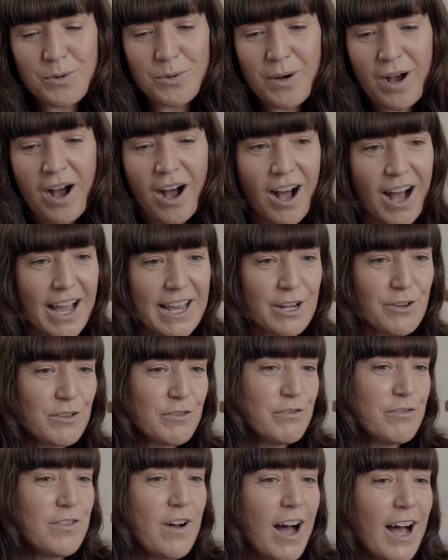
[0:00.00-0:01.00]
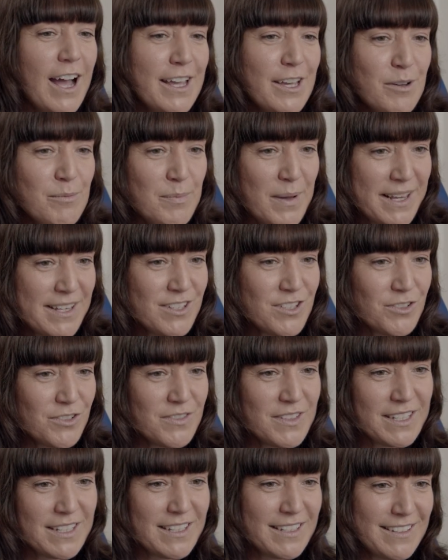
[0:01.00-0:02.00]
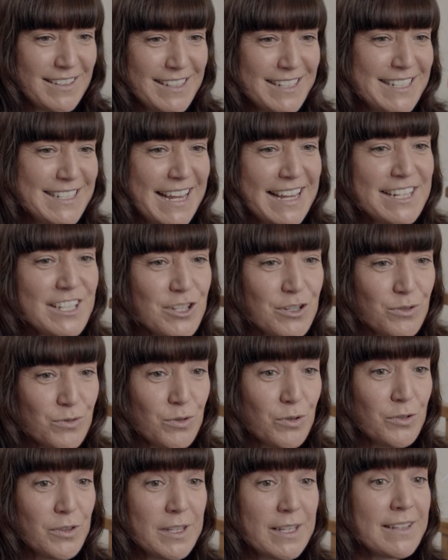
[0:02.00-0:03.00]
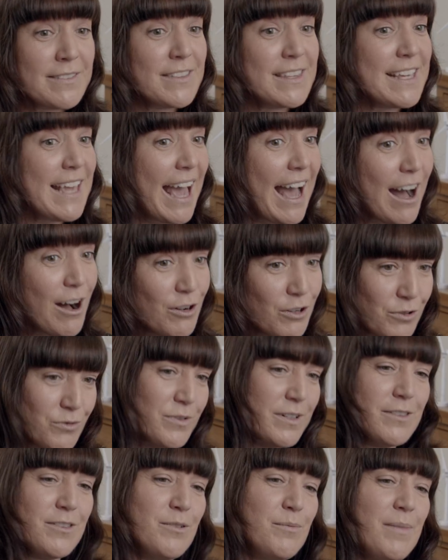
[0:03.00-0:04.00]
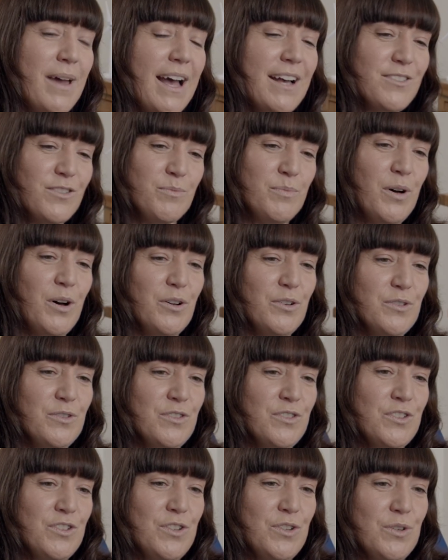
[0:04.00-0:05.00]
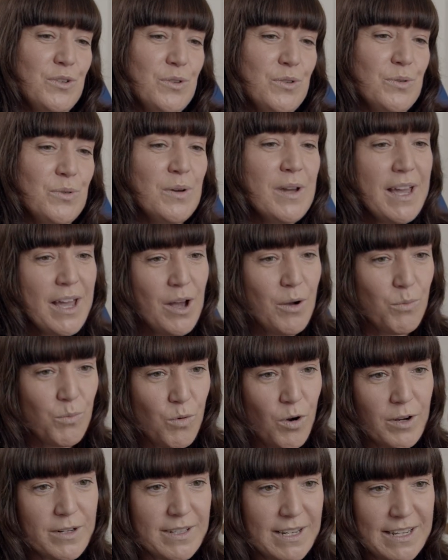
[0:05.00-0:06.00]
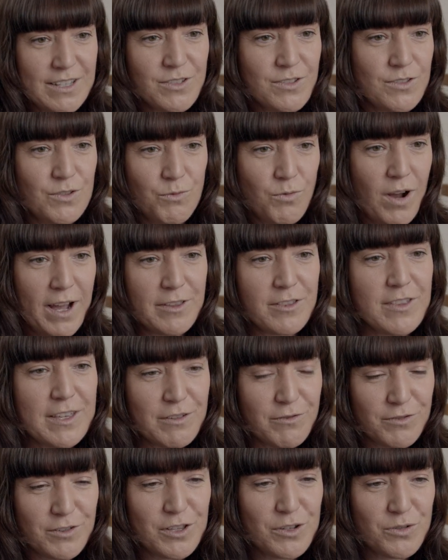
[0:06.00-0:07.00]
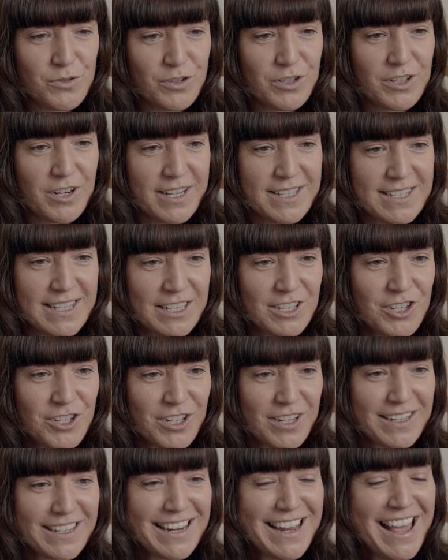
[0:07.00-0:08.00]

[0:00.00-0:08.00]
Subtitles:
hire and fire based on the data or the algorithm as opposed to what is the right thing for the organization?